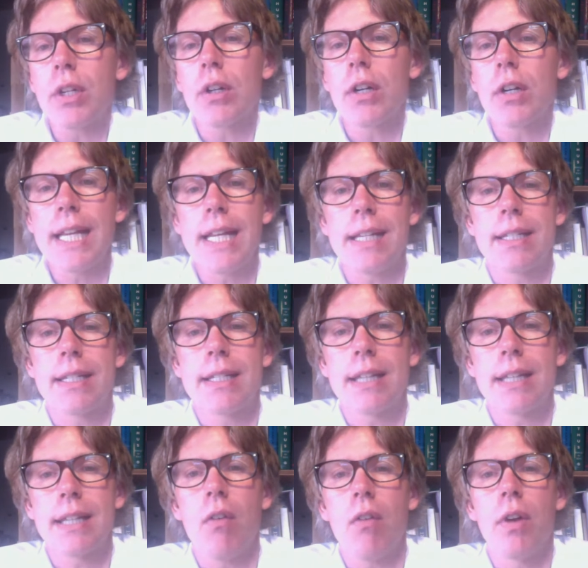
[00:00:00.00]
in
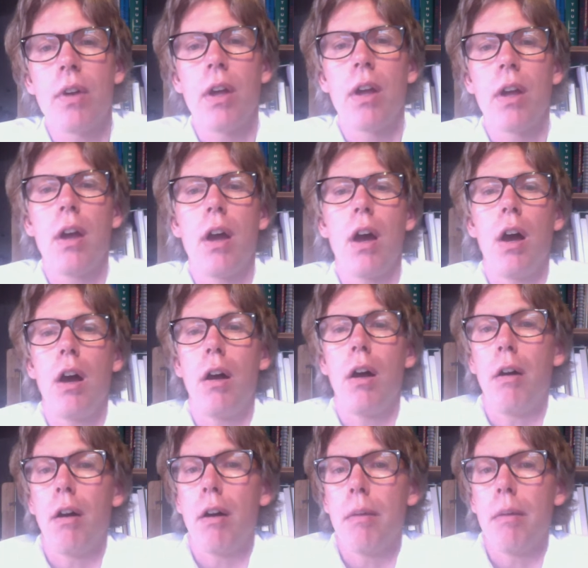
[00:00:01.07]
itself,
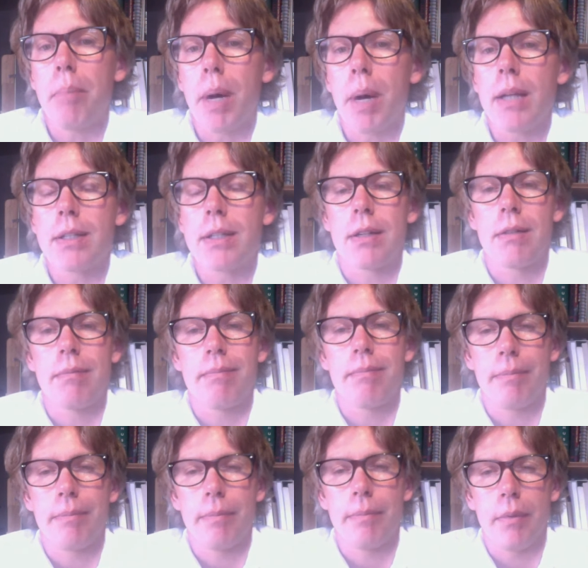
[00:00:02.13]
but
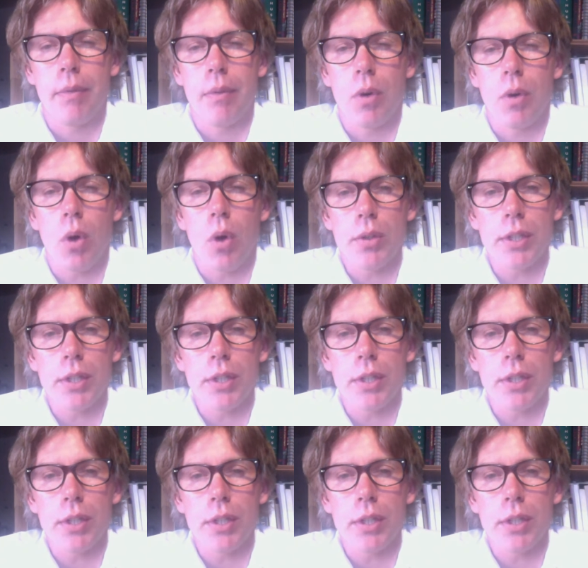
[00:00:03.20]
calls into